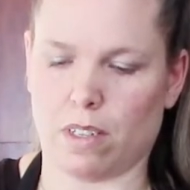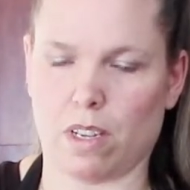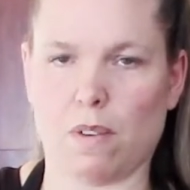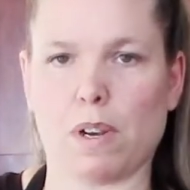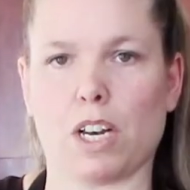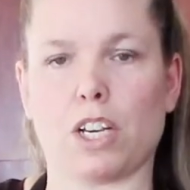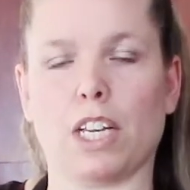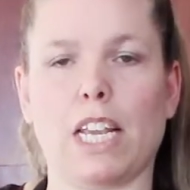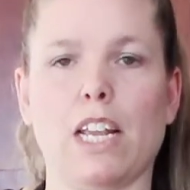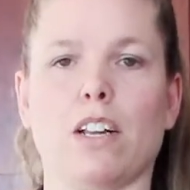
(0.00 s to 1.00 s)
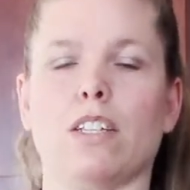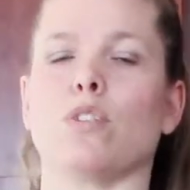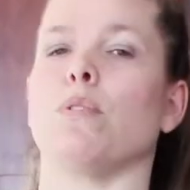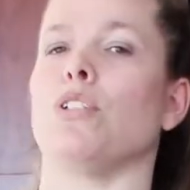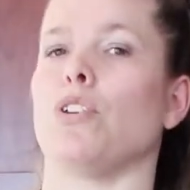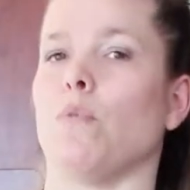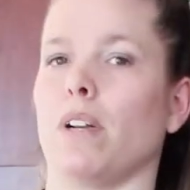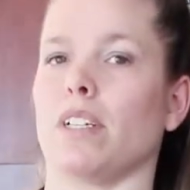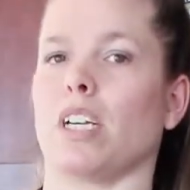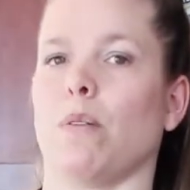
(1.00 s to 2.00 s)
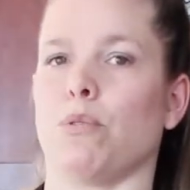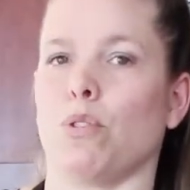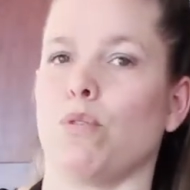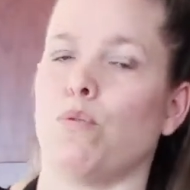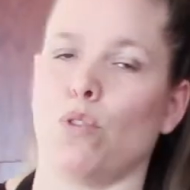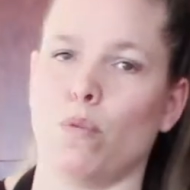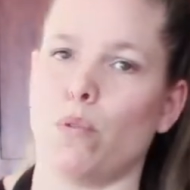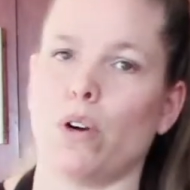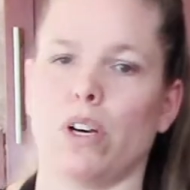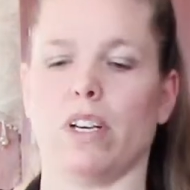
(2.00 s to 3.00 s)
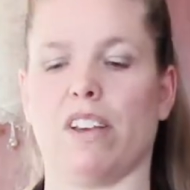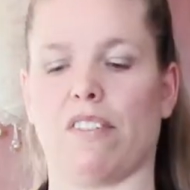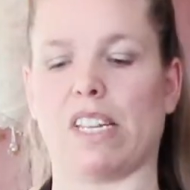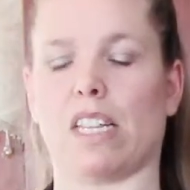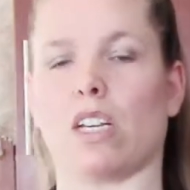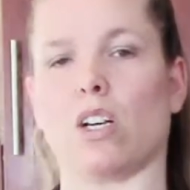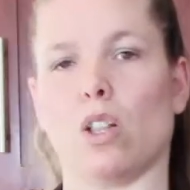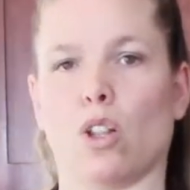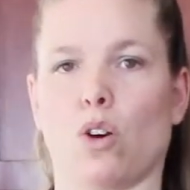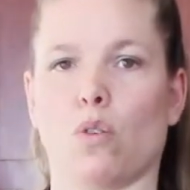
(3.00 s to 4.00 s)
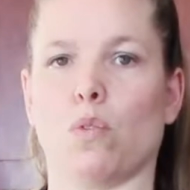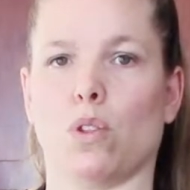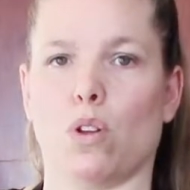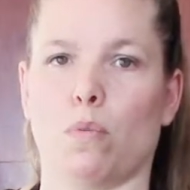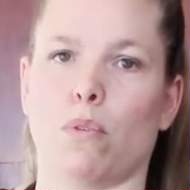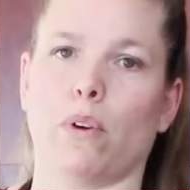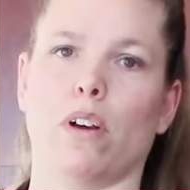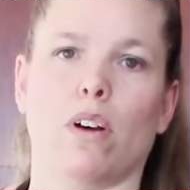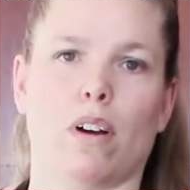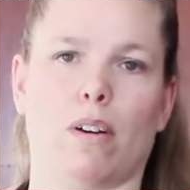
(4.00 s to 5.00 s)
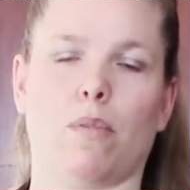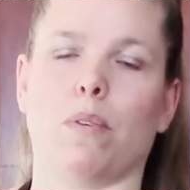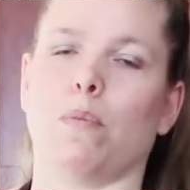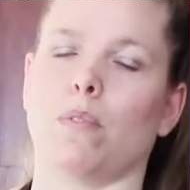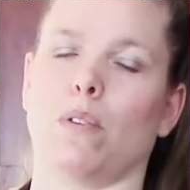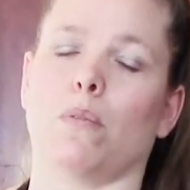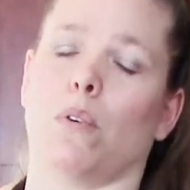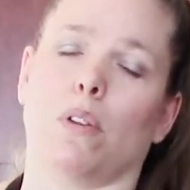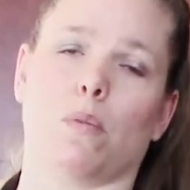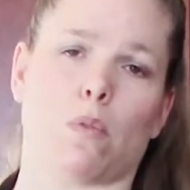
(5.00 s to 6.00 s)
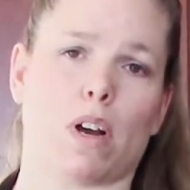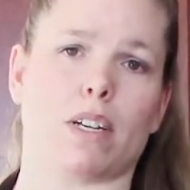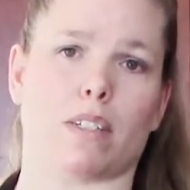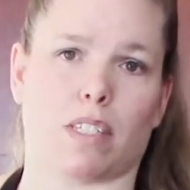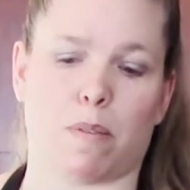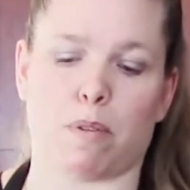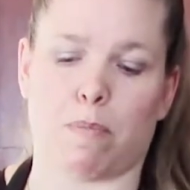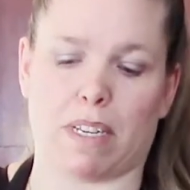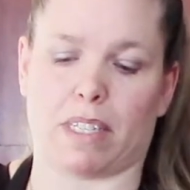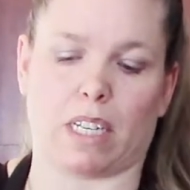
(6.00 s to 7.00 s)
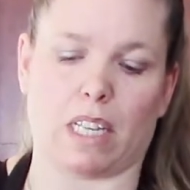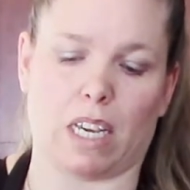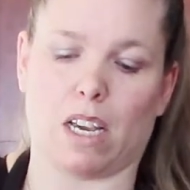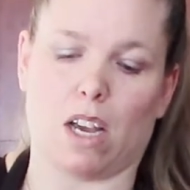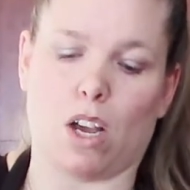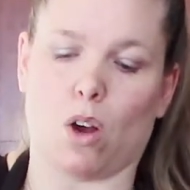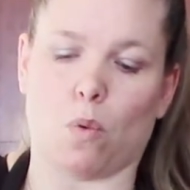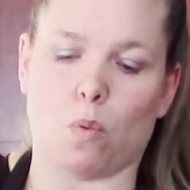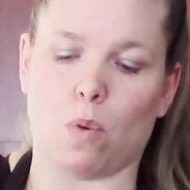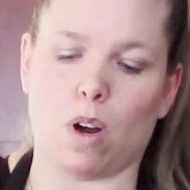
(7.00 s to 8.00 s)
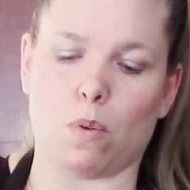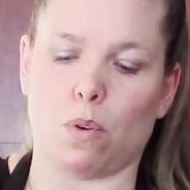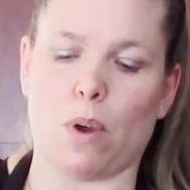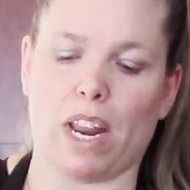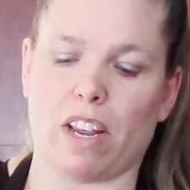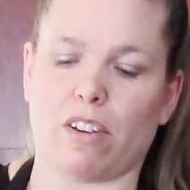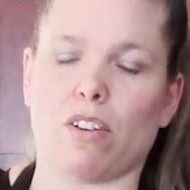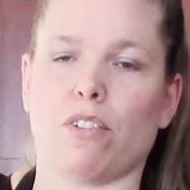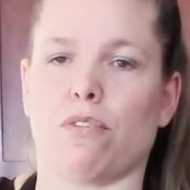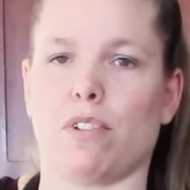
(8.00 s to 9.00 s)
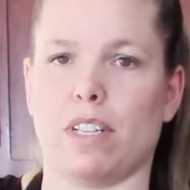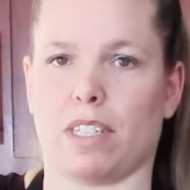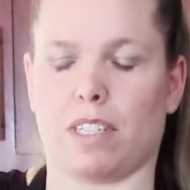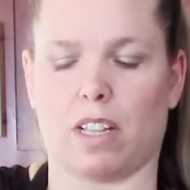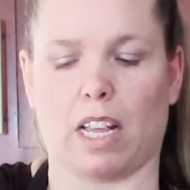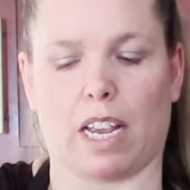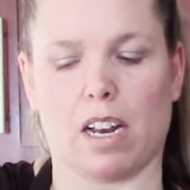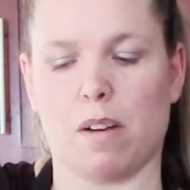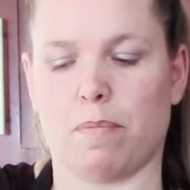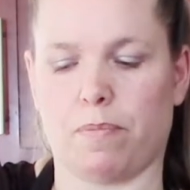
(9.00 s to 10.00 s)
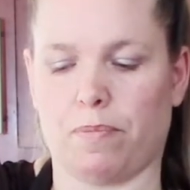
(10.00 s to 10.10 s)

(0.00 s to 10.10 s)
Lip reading: Okay, we've got a good heat on this. We don't want it to come to a full boil. If anything, a low boil. We only want a simmer basically while we're waiting for this to thicken up.